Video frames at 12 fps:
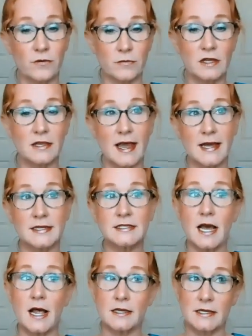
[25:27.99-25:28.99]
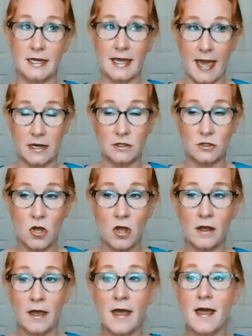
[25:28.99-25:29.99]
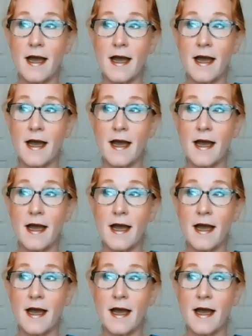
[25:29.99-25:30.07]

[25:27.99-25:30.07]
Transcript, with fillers: from the last holiday catalog,